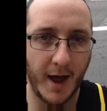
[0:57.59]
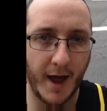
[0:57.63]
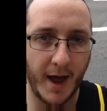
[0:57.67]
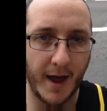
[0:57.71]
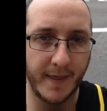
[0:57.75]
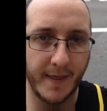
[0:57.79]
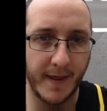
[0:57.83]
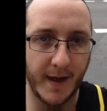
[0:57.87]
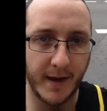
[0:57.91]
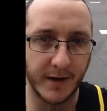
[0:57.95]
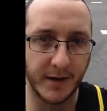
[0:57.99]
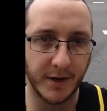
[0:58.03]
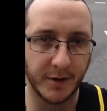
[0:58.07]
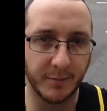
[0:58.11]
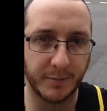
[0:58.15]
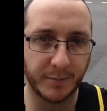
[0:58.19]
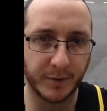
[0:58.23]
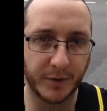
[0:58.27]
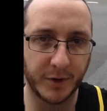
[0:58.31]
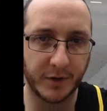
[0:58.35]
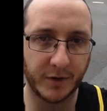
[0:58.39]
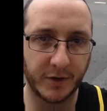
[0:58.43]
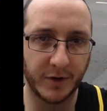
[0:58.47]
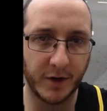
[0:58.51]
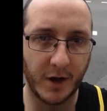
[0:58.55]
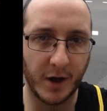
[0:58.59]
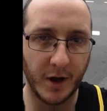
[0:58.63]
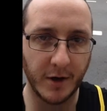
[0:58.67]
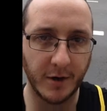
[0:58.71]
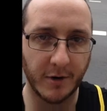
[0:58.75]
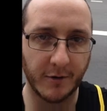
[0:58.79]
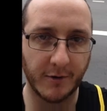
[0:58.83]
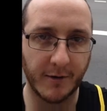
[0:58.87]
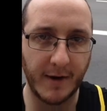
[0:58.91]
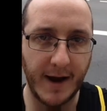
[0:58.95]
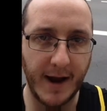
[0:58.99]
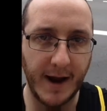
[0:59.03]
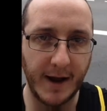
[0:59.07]
And then you turn
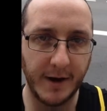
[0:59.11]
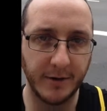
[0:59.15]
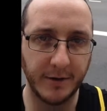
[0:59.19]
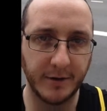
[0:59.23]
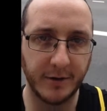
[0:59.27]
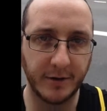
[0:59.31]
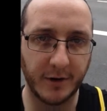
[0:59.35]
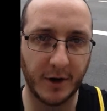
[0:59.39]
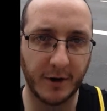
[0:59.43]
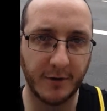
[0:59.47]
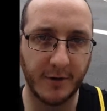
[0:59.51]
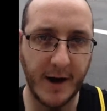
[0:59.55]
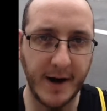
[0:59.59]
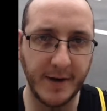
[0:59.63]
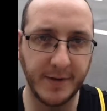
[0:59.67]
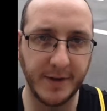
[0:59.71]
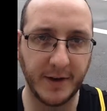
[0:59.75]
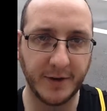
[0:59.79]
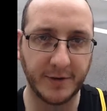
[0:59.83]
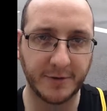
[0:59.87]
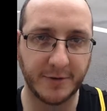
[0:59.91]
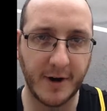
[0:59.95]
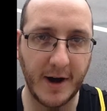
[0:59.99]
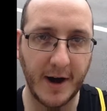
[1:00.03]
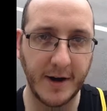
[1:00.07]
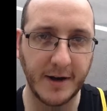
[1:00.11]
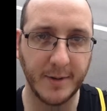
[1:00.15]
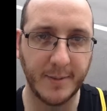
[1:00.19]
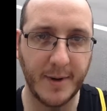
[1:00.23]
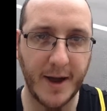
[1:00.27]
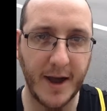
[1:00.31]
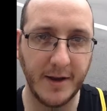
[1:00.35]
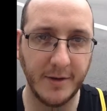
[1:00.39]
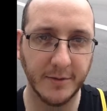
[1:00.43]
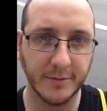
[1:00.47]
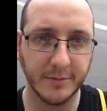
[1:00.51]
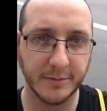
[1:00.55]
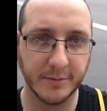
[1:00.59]
around this
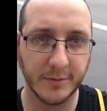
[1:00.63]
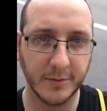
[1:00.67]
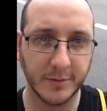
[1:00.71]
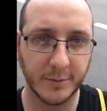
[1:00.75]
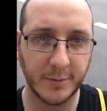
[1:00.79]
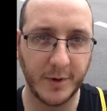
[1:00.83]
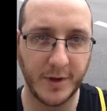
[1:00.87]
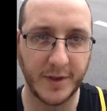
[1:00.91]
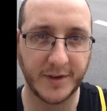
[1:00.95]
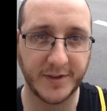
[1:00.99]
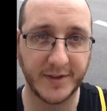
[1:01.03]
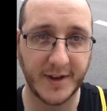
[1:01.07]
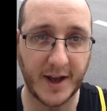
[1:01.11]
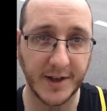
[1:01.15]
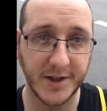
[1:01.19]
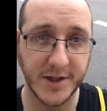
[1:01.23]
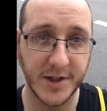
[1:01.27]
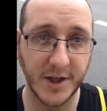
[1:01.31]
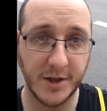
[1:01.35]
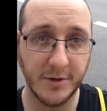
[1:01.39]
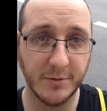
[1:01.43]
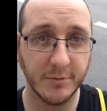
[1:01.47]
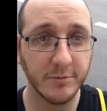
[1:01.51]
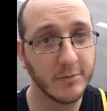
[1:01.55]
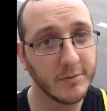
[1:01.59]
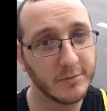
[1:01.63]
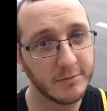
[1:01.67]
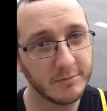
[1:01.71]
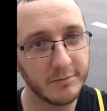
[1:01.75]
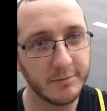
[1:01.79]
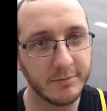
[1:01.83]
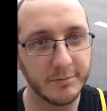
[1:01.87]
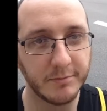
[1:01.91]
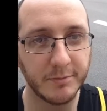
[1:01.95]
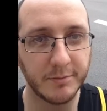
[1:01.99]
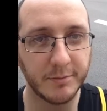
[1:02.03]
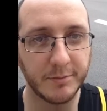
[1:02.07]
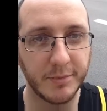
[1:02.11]
roundabout with the statue.
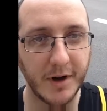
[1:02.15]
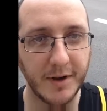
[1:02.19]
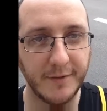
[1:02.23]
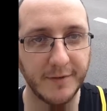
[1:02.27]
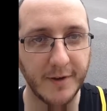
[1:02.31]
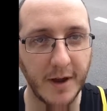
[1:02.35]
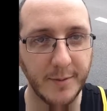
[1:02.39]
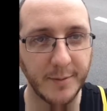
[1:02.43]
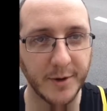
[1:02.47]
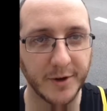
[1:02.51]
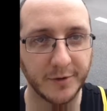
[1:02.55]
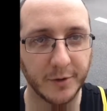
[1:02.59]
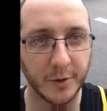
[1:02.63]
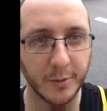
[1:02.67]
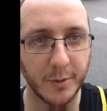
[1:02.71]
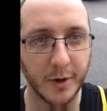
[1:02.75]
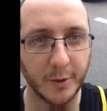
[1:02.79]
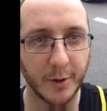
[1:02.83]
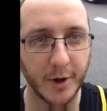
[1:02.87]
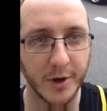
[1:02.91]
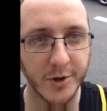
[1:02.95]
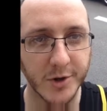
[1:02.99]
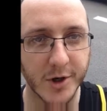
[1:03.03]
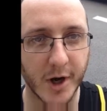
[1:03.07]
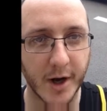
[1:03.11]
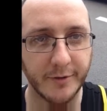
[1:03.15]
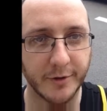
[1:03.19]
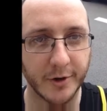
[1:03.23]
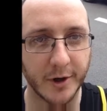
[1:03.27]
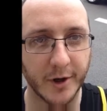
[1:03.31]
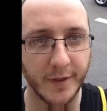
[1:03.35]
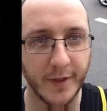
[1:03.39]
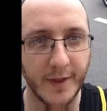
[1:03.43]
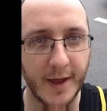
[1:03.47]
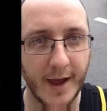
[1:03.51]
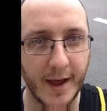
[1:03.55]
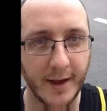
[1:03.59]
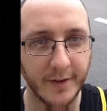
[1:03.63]
Pretty famous Formula 1 driver
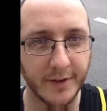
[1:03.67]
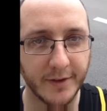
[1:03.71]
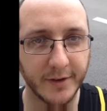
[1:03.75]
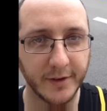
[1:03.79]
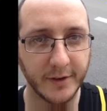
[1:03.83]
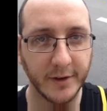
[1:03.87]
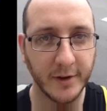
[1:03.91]
on that.